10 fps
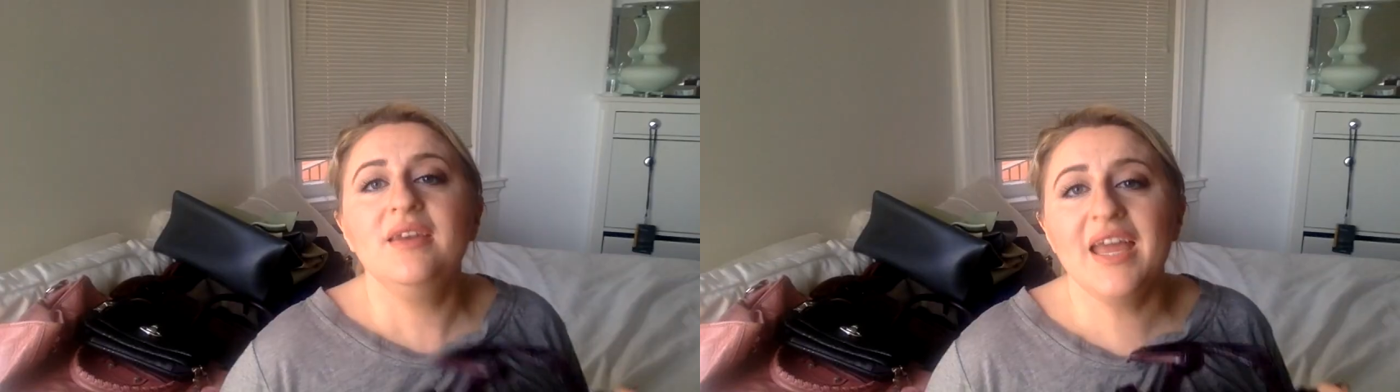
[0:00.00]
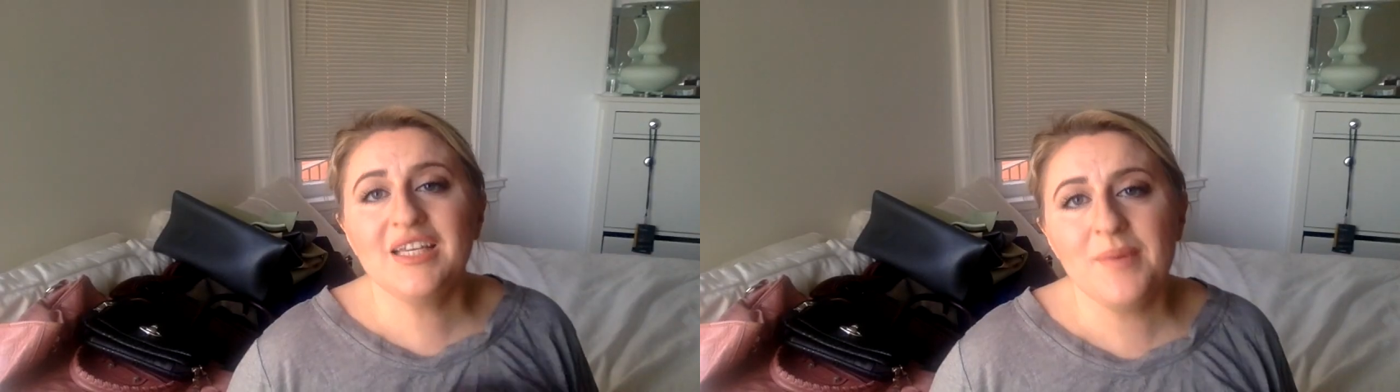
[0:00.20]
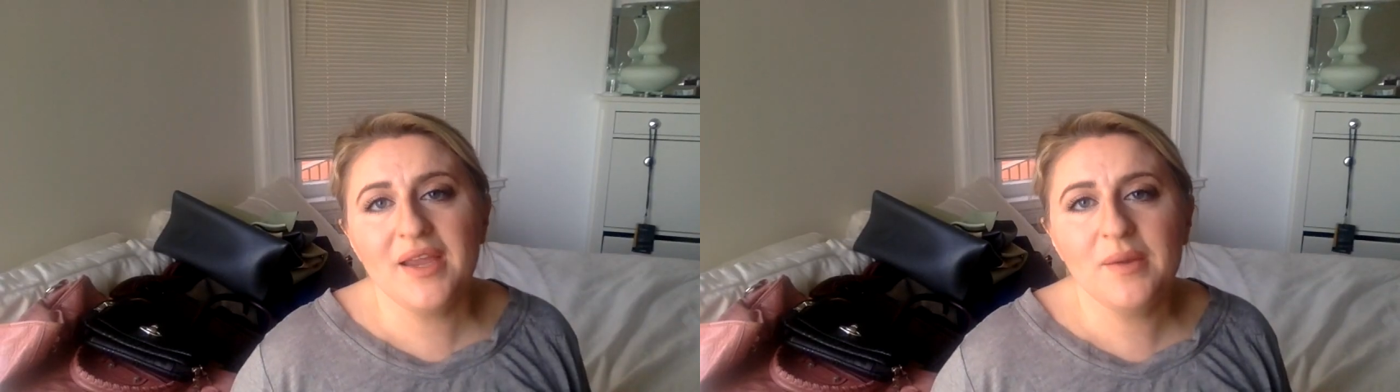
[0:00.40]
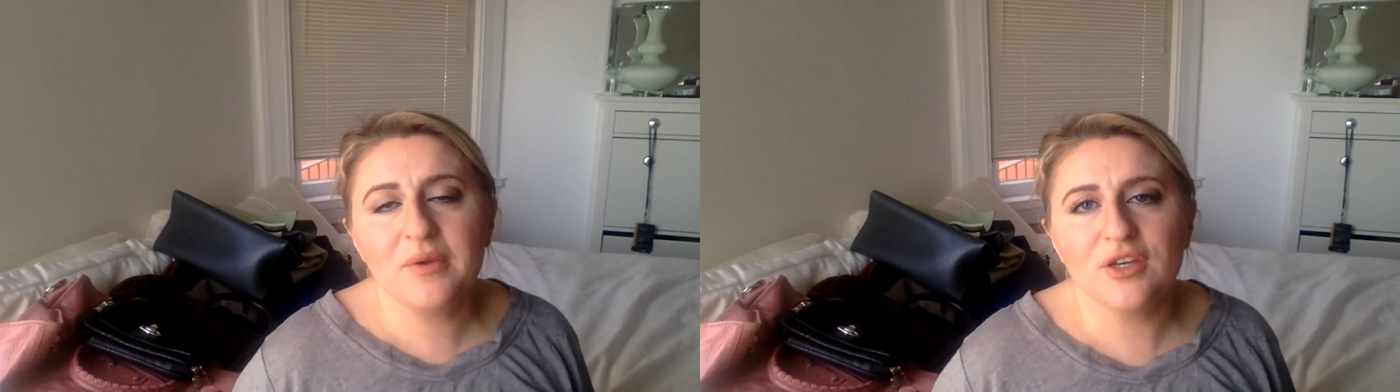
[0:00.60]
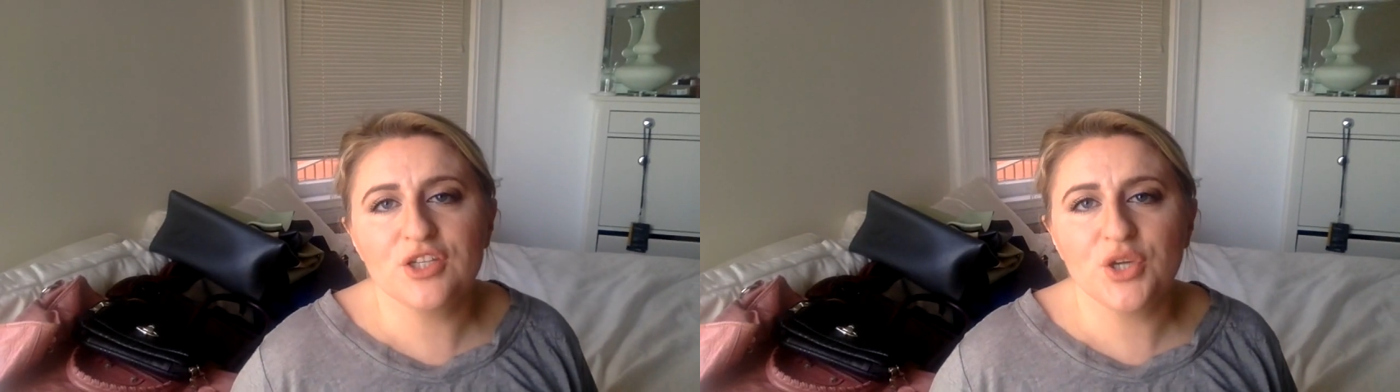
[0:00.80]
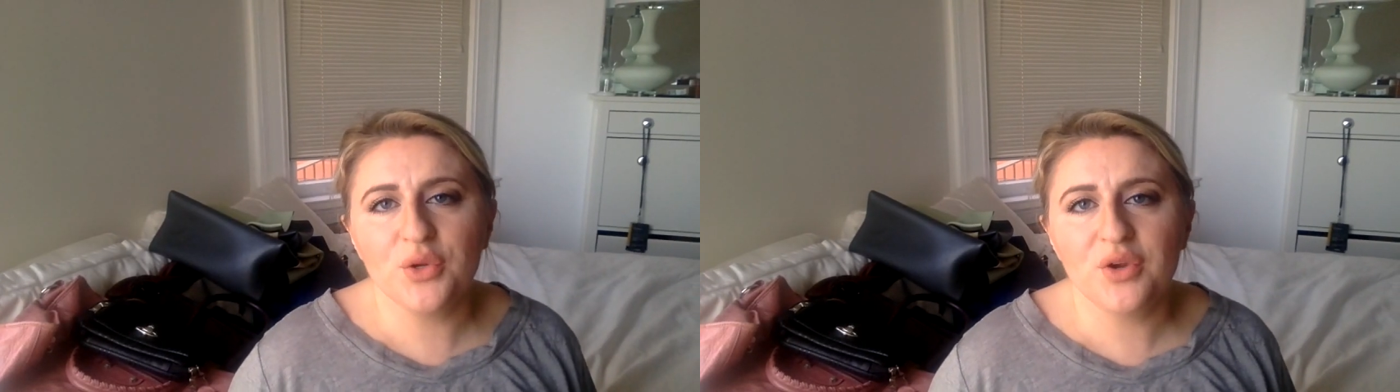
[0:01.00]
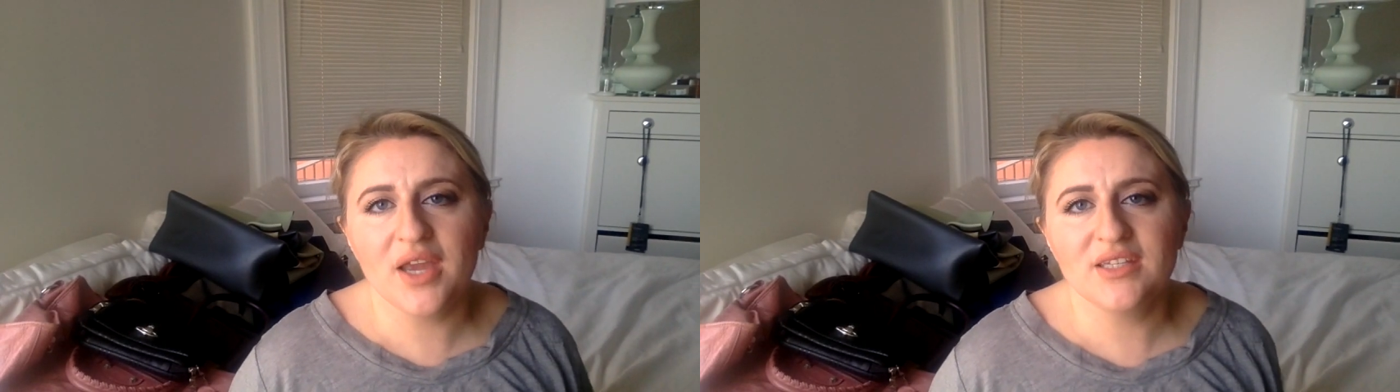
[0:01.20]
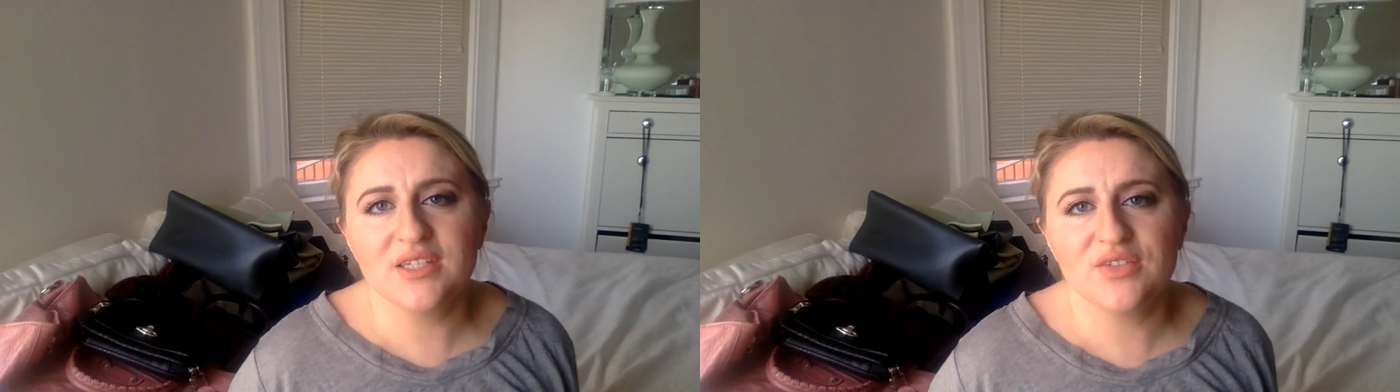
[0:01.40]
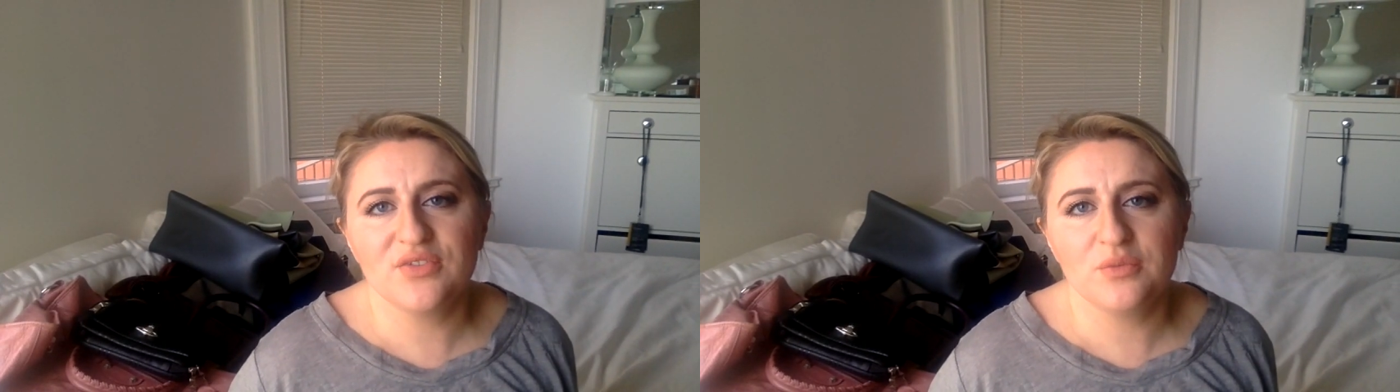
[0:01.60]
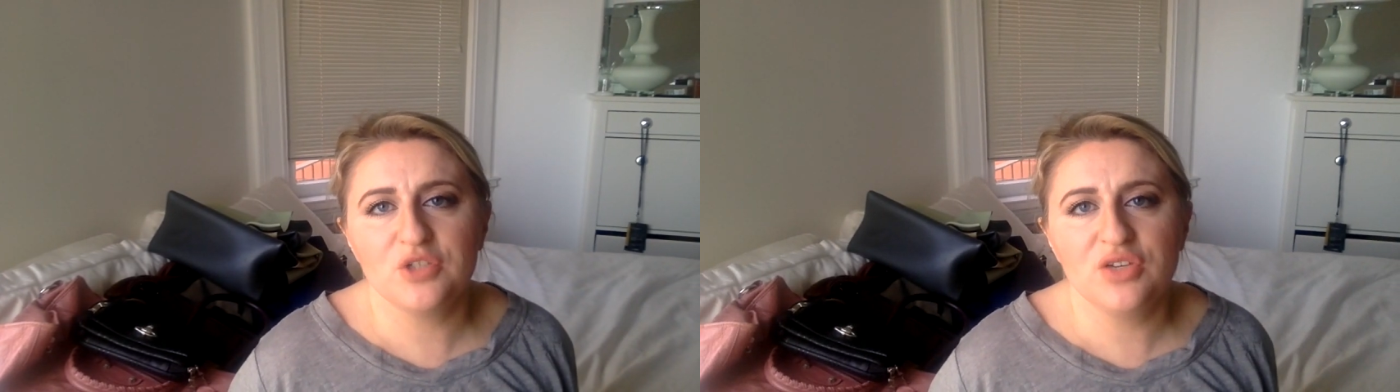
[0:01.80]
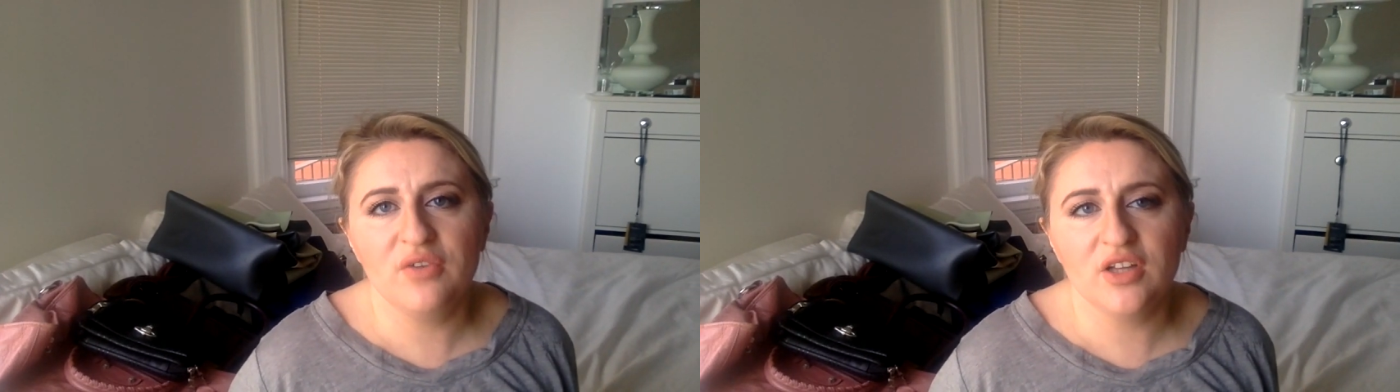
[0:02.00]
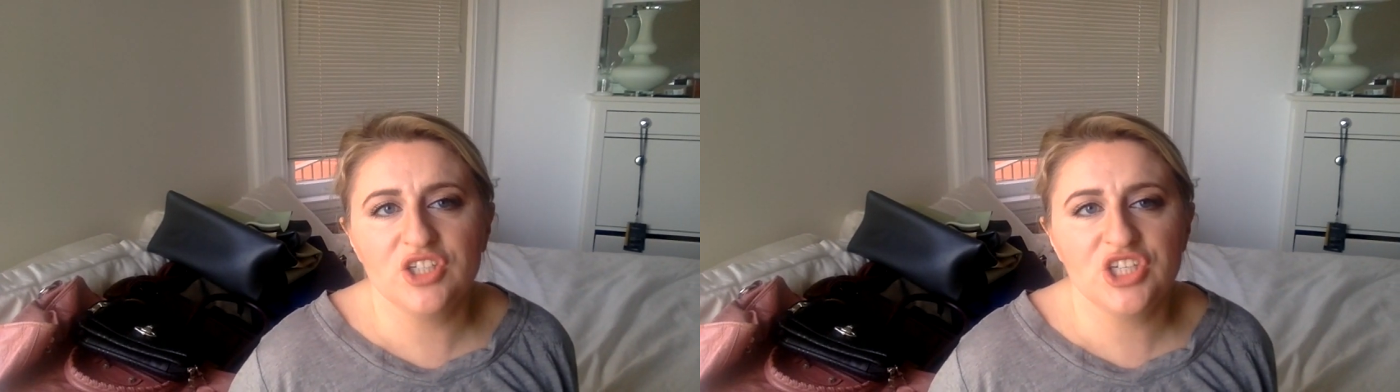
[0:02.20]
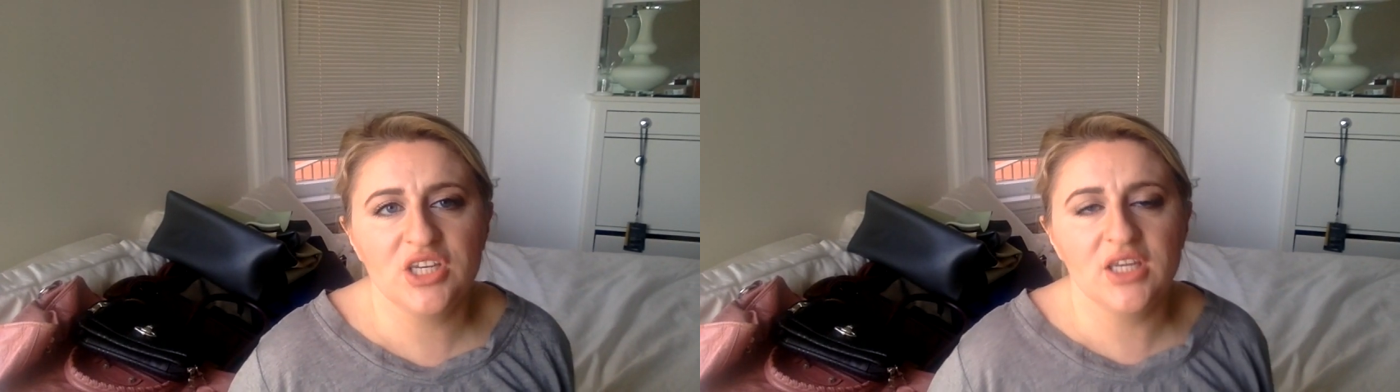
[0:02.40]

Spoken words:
Next bag I'm going to show you guys is from Givenchy.